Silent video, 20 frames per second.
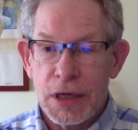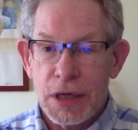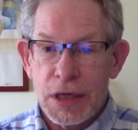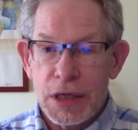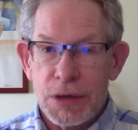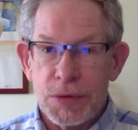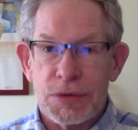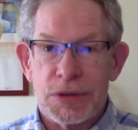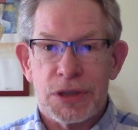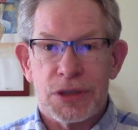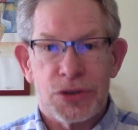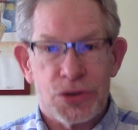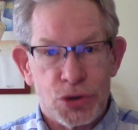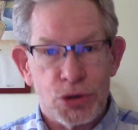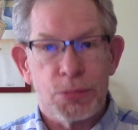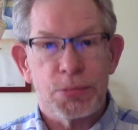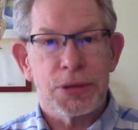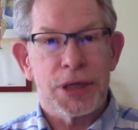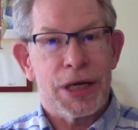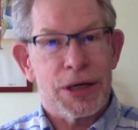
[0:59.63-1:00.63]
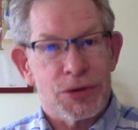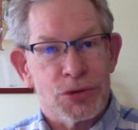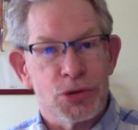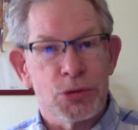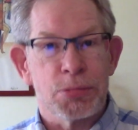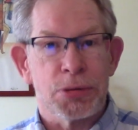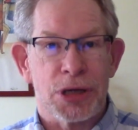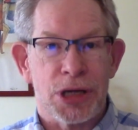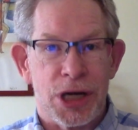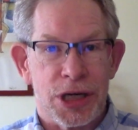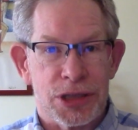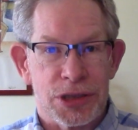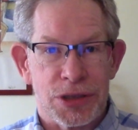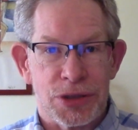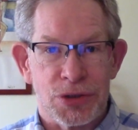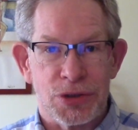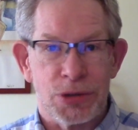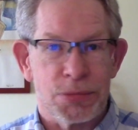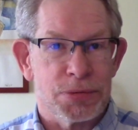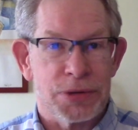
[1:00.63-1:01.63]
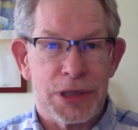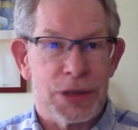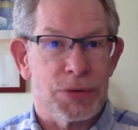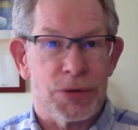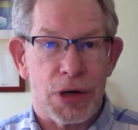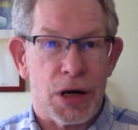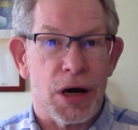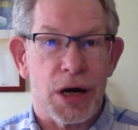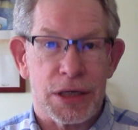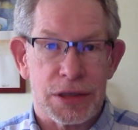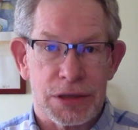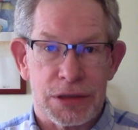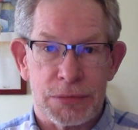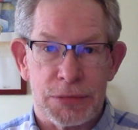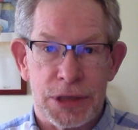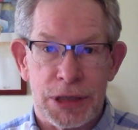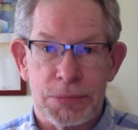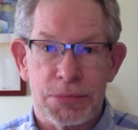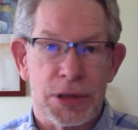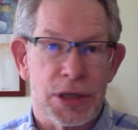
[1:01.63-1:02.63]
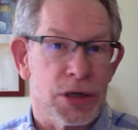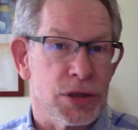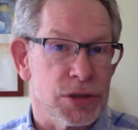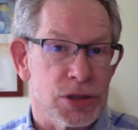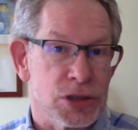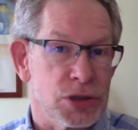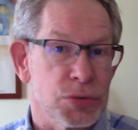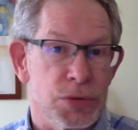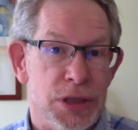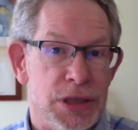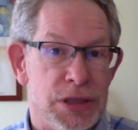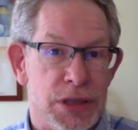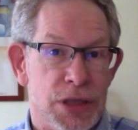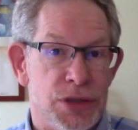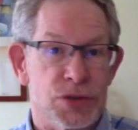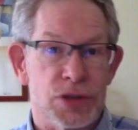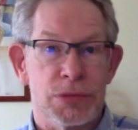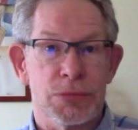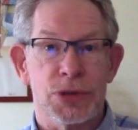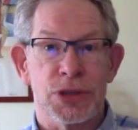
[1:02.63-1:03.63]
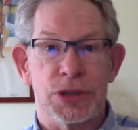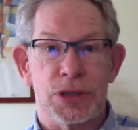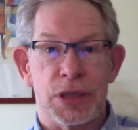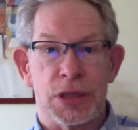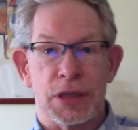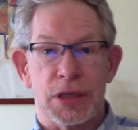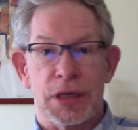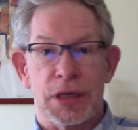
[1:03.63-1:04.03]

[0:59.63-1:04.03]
it was a 2-piano, 2-percussion group, and they were awesome, and they played all this 20th century music, and